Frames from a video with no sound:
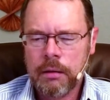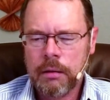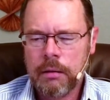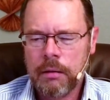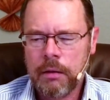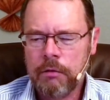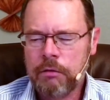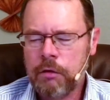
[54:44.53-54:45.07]

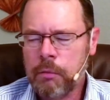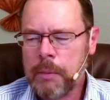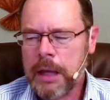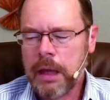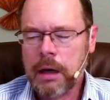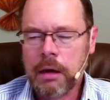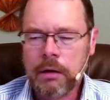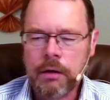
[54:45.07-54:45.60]
his
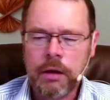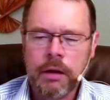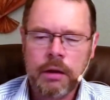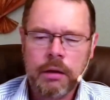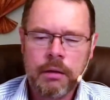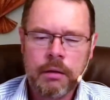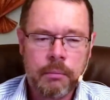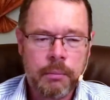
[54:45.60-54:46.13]
humanity.
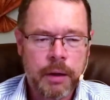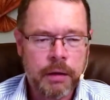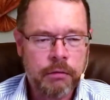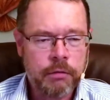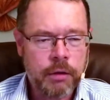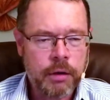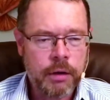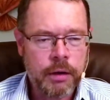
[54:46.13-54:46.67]

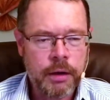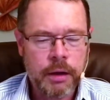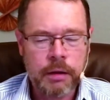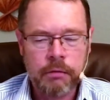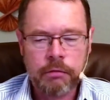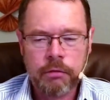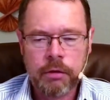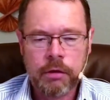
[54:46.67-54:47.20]
Basically,
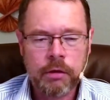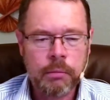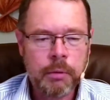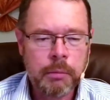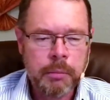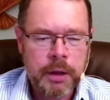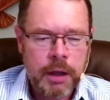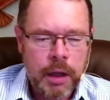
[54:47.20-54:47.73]
he's a
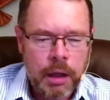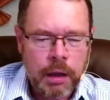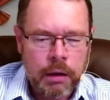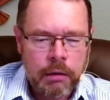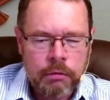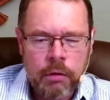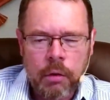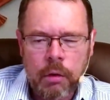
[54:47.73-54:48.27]
human being. He's
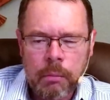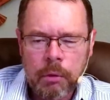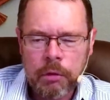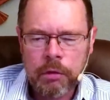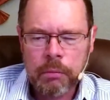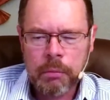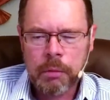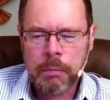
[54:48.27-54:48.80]
a normal
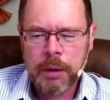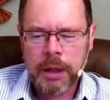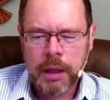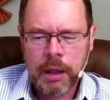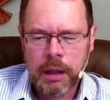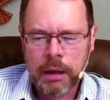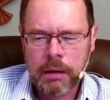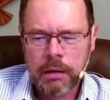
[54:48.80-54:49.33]
human
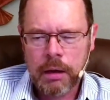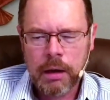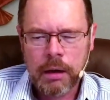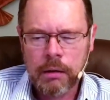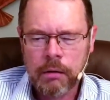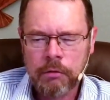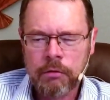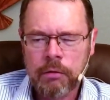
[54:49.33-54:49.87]
being, and
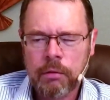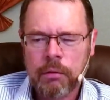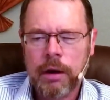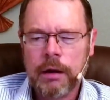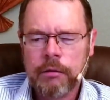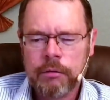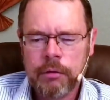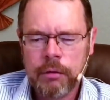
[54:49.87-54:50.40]
there's
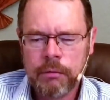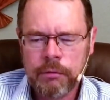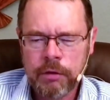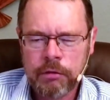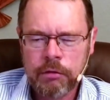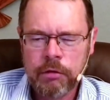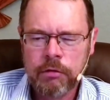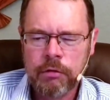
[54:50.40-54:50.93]
cracks in the
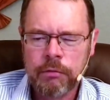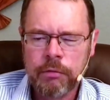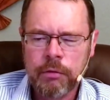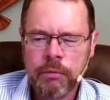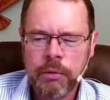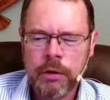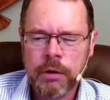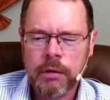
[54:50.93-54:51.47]
visage, if you
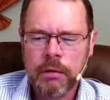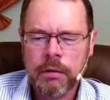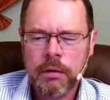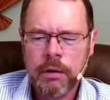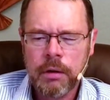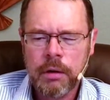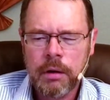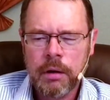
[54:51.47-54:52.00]
will.
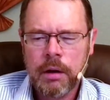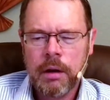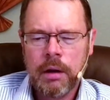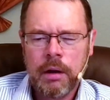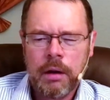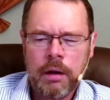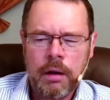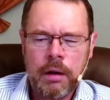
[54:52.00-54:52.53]

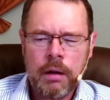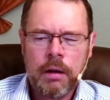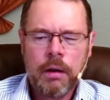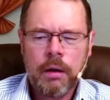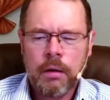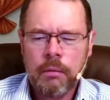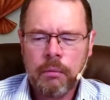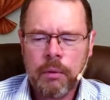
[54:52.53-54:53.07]

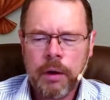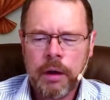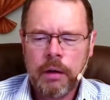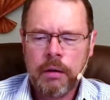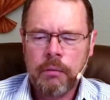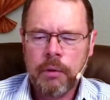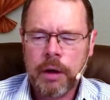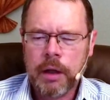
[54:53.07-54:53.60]
When
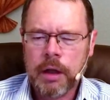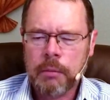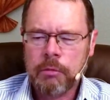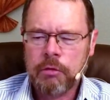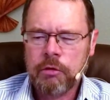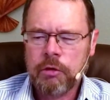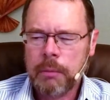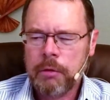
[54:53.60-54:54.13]
it comes
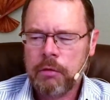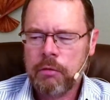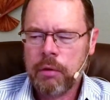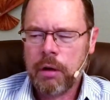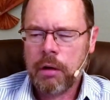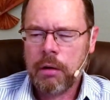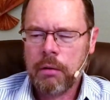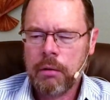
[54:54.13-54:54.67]
time to
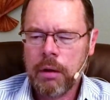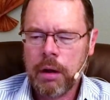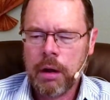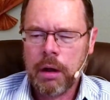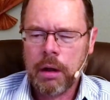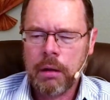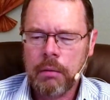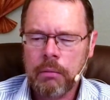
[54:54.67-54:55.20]

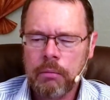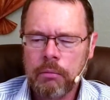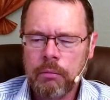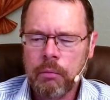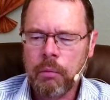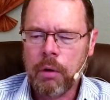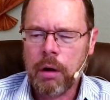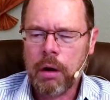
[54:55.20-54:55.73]
draw
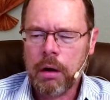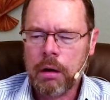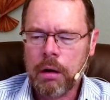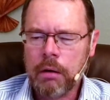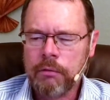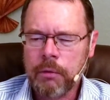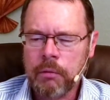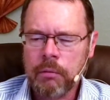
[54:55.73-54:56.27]
water
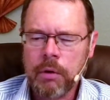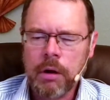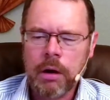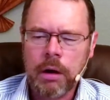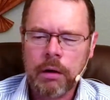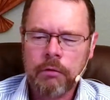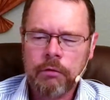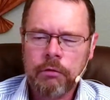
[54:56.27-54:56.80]
from the
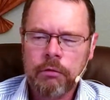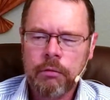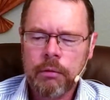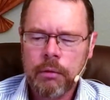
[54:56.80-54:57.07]
rocks,